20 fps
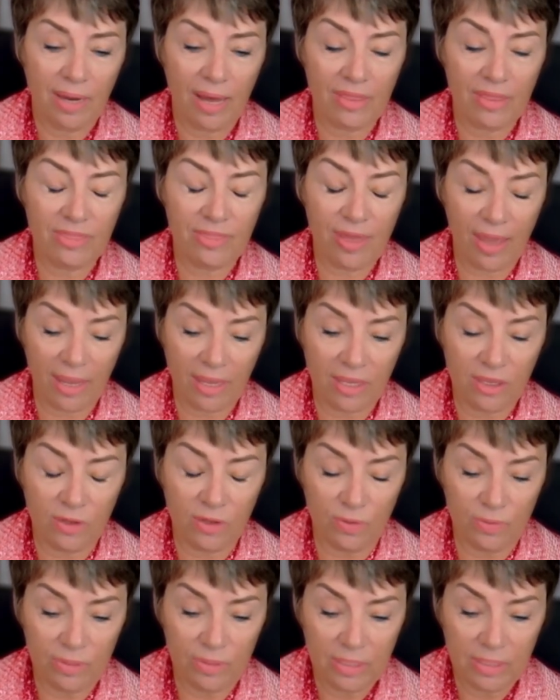I thank
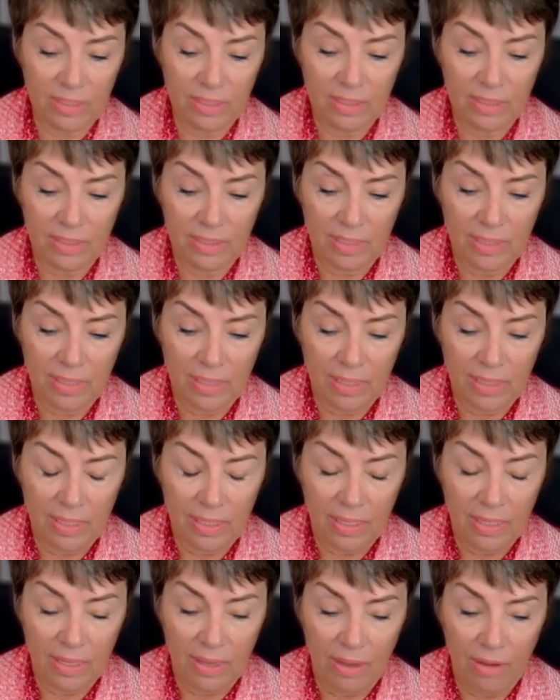you
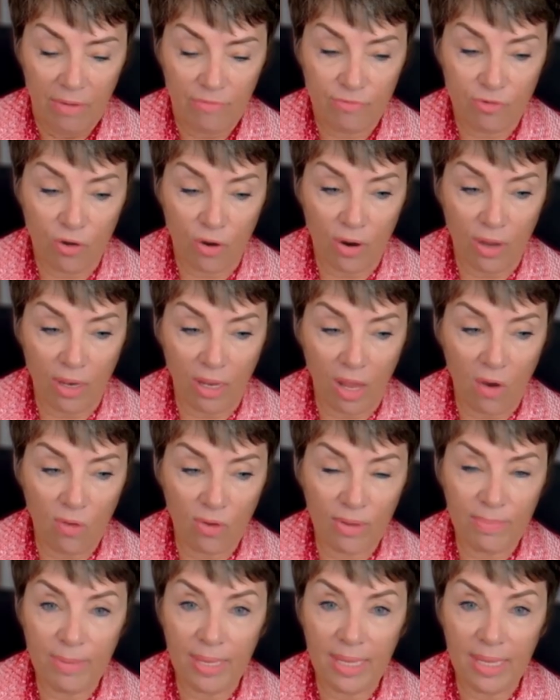for
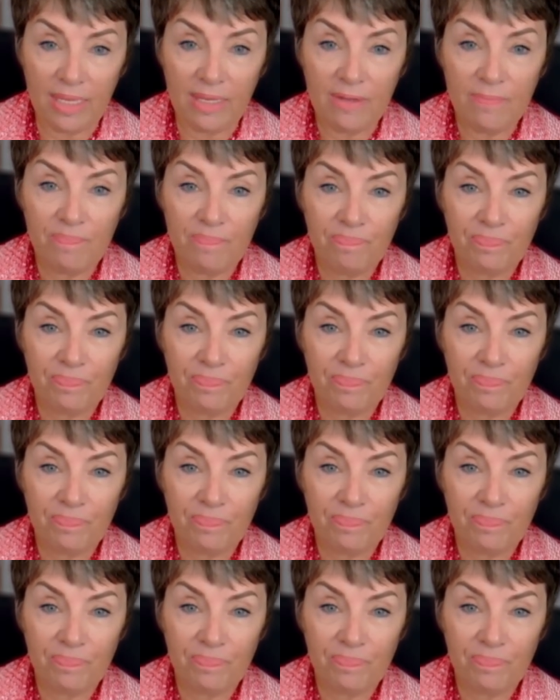allowing me